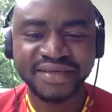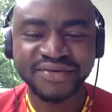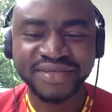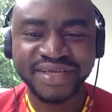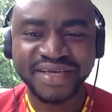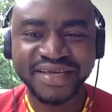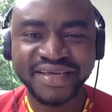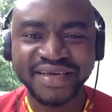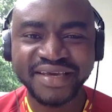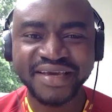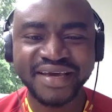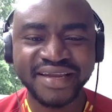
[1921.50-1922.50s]
Take
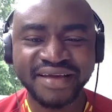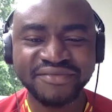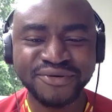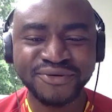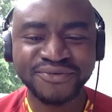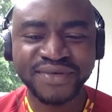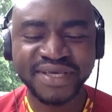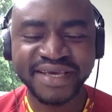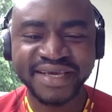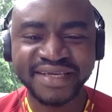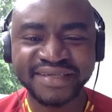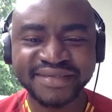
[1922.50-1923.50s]
care and have a good weekend.